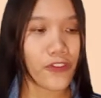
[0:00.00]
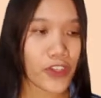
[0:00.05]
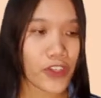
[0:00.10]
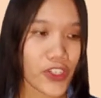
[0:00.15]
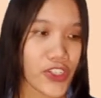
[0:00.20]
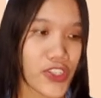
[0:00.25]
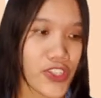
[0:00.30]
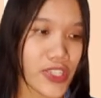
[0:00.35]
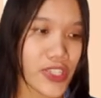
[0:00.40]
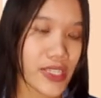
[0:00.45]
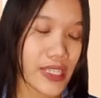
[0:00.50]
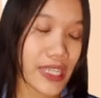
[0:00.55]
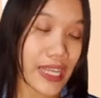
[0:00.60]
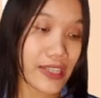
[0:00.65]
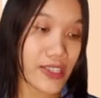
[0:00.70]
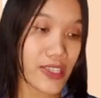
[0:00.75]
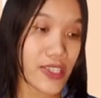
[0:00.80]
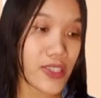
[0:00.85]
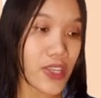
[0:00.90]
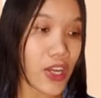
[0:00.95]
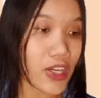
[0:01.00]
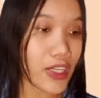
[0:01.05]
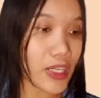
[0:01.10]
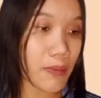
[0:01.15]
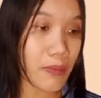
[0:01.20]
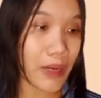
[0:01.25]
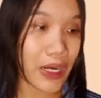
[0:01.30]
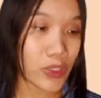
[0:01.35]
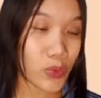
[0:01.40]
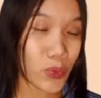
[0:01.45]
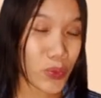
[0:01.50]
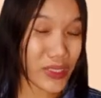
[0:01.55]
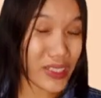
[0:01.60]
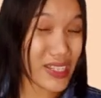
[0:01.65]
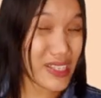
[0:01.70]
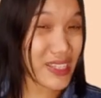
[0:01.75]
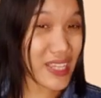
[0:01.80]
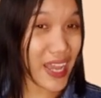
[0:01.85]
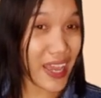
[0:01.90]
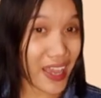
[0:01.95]
first, let's talk about what
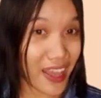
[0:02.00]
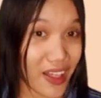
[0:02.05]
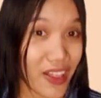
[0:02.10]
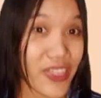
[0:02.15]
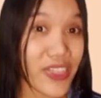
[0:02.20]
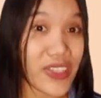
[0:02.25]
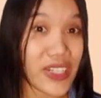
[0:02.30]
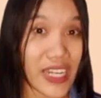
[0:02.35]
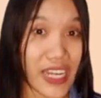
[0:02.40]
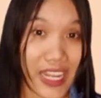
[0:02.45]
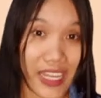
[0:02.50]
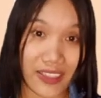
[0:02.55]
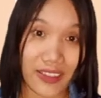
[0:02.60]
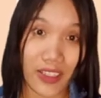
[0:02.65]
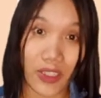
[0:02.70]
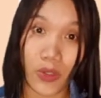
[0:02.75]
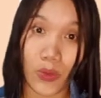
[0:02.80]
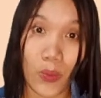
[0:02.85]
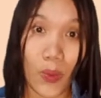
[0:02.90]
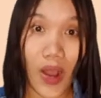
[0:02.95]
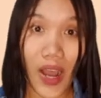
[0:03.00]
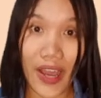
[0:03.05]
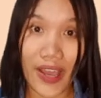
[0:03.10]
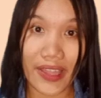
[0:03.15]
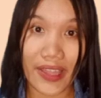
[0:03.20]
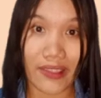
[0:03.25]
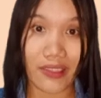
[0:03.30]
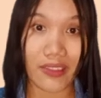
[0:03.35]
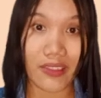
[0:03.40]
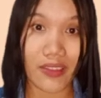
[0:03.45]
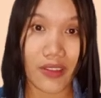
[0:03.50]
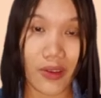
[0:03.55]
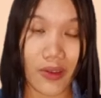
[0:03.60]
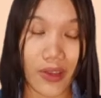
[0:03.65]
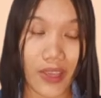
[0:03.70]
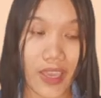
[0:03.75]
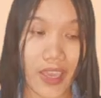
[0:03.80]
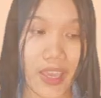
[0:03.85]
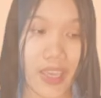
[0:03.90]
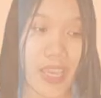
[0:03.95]
is health-related one.
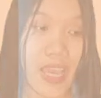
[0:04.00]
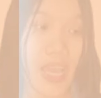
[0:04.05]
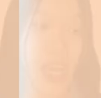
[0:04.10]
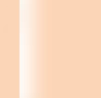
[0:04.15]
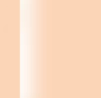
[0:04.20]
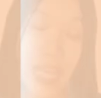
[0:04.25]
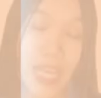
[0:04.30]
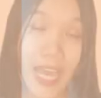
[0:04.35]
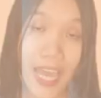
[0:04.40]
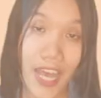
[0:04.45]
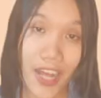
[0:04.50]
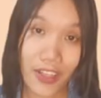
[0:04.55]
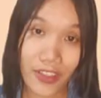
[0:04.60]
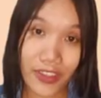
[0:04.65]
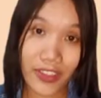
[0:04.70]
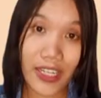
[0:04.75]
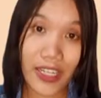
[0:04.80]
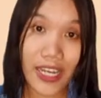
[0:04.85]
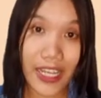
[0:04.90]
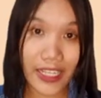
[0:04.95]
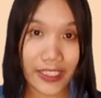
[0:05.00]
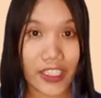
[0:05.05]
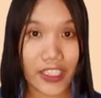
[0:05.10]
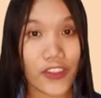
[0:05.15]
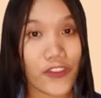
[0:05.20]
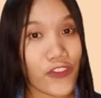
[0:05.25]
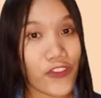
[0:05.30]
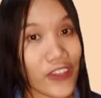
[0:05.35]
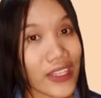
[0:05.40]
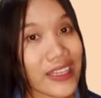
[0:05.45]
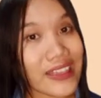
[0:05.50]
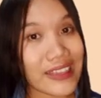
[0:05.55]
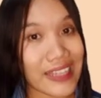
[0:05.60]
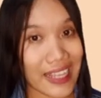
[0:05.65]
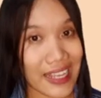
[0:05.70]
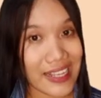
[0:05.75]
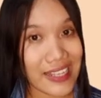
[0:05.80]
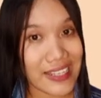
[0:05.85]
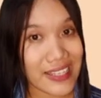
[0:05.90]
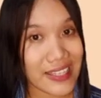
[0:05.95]
Okay, health-related
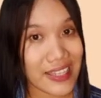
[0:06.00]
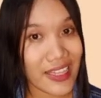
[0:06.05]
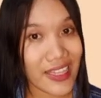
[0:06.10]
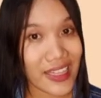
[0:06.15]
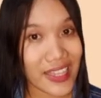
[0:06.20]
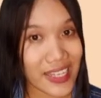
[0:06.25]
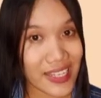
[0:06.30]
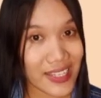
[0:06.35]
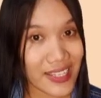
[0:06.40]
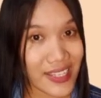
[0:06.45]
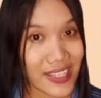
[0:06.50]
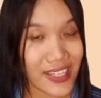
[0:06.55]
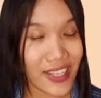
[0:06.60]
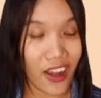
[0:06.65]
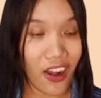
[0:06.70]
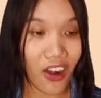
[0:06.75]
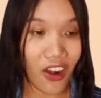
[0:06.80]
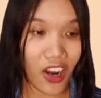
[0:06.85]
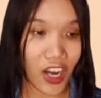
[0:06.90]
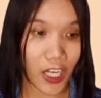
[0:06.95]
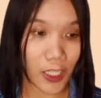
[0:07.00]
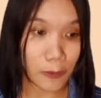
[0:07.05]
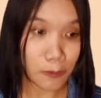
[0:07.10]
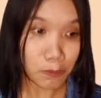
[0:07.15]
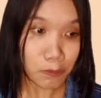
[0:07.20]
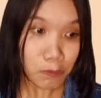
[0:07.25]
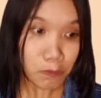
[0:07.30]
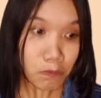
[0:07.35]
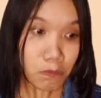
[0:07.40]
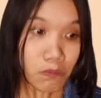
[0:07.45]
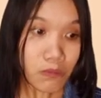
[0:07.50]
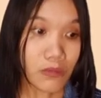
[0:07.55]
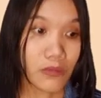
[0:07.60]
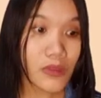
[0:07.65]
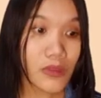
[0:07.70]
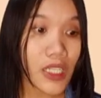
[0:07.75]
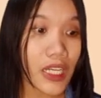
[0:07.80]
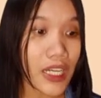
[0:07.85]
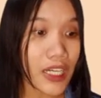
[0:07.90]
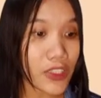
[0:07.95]
fitness. These are
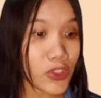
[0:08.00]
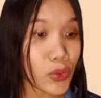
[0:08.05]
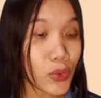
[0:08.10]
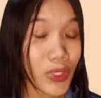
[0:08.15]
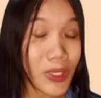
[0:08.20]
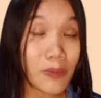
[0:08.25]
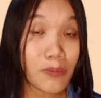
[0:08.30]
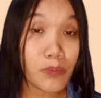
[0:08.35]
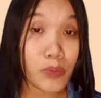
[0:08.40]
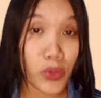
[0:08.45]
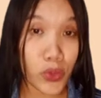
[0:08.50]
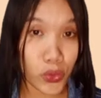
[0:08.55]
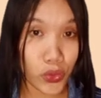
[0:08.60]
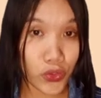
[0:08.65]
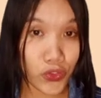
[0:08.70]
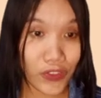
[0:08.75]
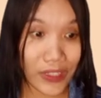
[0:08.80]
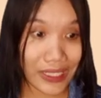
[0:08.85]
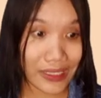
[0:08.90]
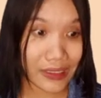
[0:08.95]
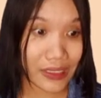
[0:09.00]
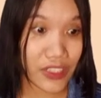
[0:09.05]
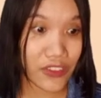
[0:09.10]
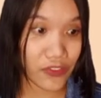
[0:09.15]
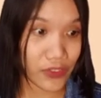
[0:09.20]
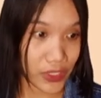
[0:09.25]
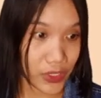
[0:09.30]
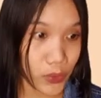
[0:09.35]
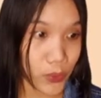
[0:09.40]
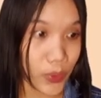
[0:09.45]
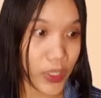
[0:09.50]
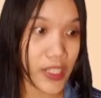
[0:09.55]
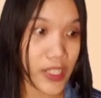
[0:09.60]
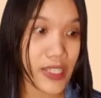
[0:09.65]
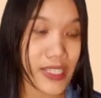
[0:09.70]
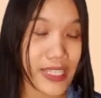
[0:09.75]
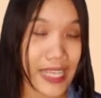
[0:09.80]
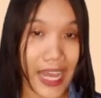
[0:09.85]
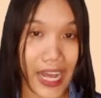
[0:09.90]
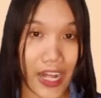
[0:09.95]
uh, to improve
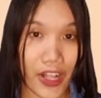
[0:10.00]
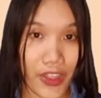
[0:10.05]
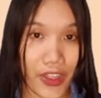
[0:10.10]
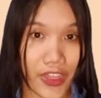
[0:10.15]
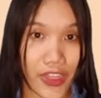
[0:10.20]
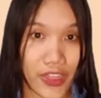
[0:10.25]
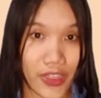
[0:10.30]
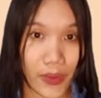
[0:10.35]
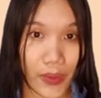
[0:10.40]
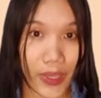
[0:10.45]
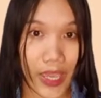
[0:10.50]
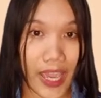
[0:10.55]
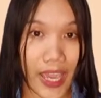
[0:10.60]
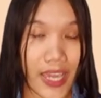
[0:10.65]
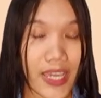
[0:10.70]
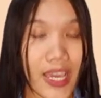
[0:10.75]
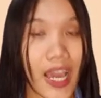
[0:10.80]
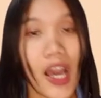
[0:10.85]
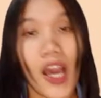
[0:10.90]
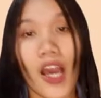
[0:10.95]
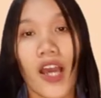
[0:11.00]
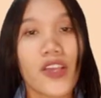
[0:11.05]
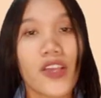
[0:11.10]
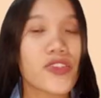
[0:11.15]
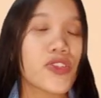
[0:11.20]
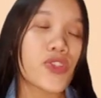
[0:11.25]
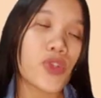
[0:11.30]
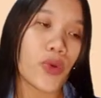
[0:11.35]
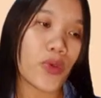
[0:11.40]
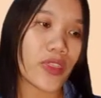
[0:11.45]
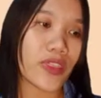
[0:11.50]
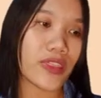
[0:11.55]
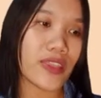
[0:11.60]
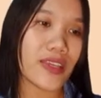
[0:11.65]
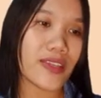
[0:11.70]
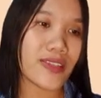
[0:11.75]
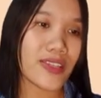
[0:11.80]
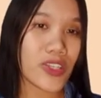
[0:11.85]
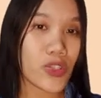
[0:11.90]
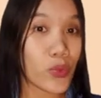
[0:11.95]
individuals' health. Okay, so
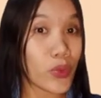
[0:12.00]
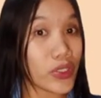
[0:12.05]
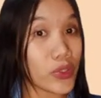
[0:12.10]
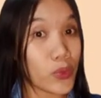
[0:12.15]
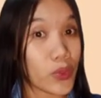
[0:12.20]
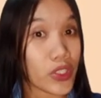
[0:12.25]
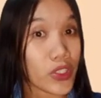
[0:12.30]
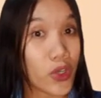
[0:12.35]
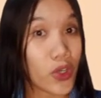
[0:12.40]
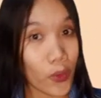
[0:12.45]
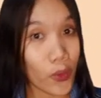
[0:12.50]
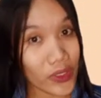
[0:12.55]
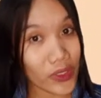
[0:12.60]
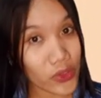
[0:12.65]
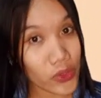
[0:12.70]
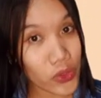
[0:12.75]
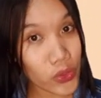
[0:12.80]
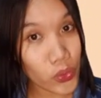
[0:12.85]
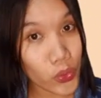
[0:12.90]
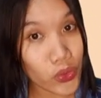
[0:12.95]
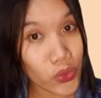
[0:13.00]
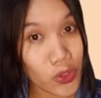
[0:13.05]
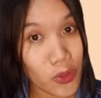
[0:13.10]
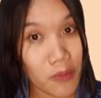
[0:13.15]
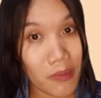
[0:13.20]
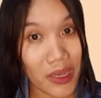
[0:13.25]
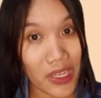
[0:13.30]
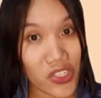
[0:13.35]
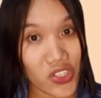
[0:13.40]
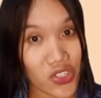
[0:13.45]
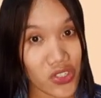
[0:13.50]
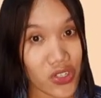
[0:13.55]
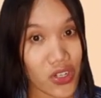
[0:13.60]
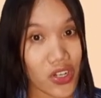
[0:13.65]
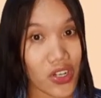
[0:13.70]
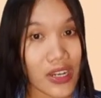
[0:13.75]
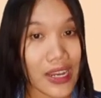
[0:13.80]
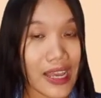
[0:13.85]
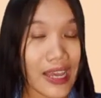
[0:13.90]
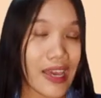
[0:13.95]
this is what we're going to do to
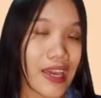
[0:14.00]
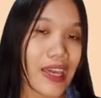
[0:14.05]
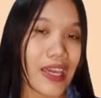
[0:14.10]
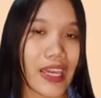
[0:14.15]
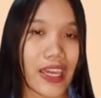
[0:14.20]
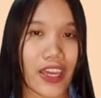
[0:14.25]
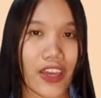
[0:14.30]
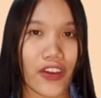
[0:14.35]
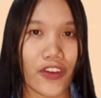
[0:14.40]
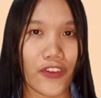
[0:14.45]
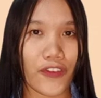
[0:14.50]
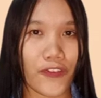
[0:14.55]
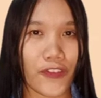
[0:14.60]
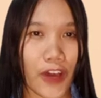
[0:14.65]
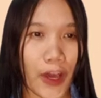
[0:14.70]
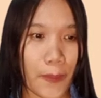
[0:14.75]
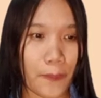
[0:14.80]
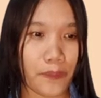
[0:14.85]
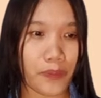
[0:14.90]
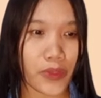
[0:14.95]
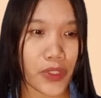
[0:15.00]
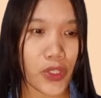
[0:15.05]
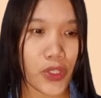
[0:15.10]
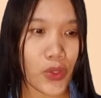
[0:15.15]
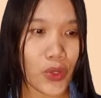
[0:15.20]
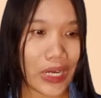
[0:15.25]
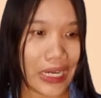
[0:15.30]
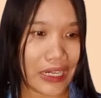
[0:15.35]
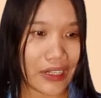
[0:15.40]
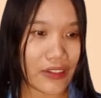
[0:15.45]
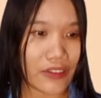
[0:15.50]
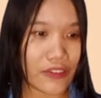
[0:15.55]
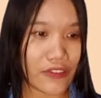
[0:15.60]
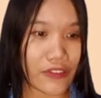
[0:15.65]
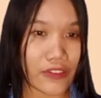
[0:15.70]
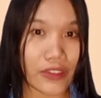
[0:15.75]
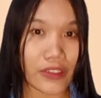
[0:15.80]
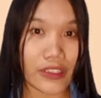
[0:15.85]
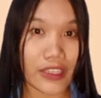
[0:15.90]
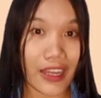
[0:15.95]
measure if um, you have
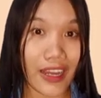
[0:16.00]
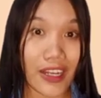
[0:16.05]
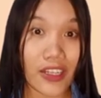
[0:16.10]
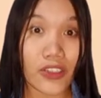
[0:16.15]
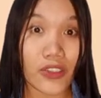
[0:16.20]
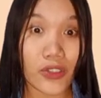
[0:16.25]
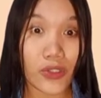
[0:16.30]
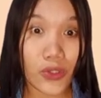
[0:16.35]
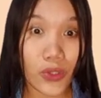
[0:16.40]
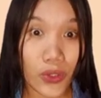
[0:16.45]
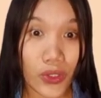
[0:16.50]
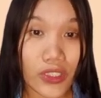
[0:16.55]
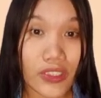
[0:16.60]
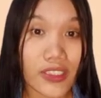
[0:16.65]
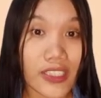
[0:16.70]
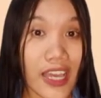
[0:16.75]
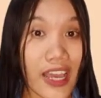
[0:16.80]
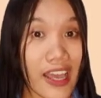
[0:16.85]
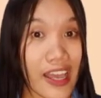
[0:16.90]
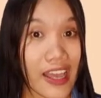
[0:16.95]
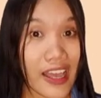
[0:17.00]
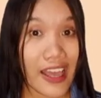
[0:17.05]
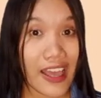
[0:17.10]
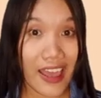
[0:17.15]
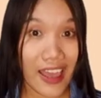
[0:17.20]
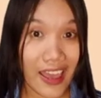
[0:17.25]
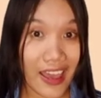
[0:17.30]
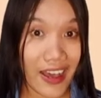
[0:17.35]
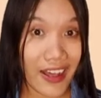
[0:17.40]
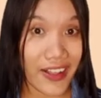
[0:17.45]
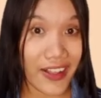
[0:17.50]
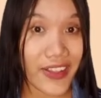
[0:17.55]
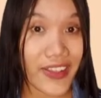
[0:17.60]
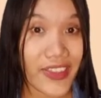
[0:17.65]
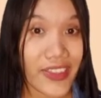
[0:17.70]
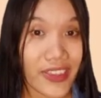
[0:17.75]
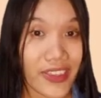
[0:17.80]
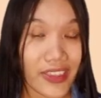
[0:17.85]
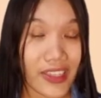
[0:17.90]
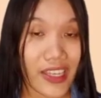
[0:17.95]
a good
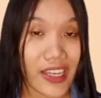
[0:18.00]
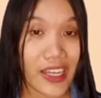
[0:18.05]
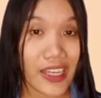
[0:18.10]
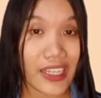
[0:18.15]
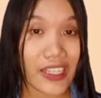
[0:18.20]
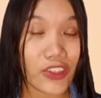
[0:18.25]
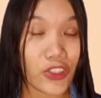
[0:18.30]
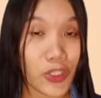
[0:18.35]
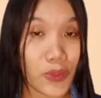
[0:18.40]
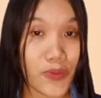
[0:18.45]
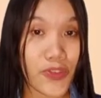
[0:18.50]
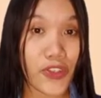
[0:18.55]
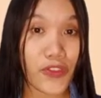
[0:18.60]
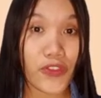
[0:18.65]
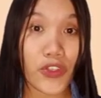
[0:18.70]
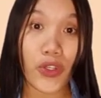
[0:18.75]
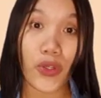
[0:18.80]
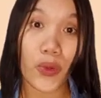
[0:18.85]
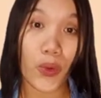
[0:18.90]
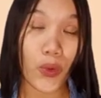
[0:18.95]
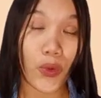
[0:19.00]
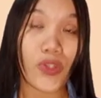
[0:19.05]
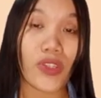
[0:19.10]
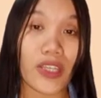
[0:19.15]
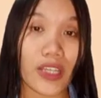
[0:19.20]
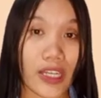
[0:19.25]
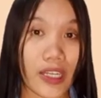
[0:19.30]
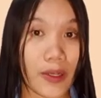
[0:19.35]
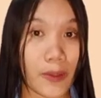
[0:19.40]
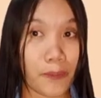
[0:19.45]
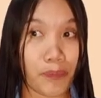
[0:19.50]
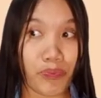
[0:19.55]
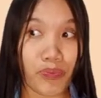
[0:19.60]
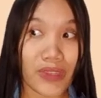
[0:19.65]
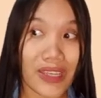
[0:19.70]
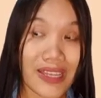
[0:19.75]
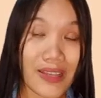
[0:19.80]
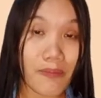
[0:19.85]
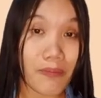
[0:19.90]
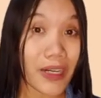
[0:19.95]
health in terms of your own um,
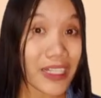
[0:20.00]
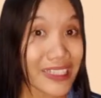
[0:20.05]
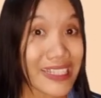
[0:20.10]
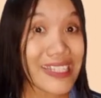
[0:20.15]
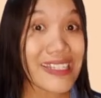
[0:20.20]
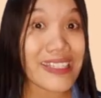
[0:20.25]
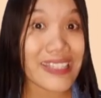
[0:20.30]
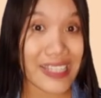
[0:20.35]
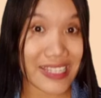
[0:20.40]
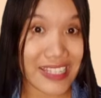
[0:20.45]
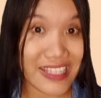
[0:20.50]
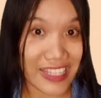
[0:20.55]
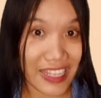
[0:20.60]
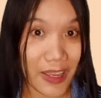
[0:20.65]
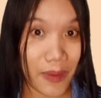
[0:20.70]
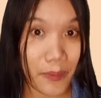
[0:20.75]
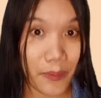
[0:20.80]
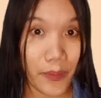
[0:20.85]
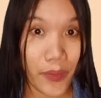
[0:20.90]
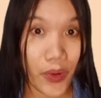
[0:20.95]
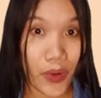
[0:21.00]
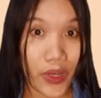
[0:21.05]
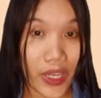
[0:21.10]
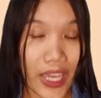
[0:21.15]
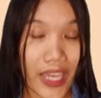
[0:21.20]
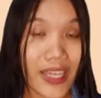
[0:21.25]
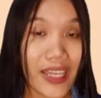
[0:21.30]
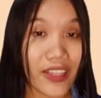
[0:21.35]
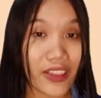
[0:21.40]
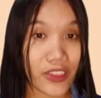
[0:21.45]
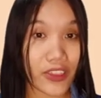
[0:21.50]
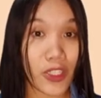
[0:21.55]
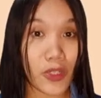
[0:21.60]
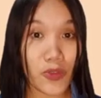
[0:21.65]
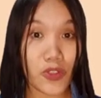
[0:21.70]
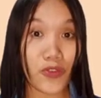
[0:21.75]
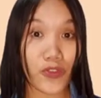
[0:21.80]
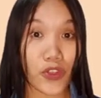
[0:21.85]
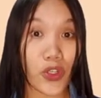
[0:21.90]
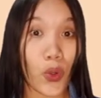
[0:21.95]
body system. Okay, in
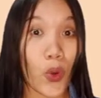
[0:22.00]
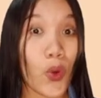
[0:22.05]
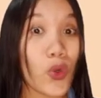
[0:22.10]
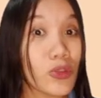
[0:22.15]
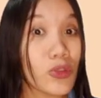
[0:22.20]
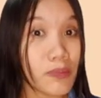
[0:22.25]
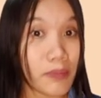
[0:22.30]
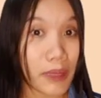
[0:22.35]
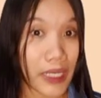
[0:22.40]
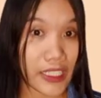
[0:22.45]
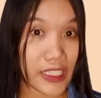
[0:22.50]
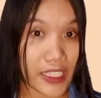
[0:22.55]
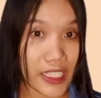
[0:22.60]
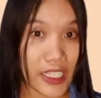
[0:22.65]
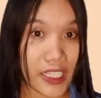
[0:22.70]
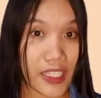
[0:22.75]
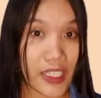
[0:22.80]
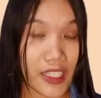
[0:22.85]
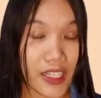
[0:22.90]
terms of your own body.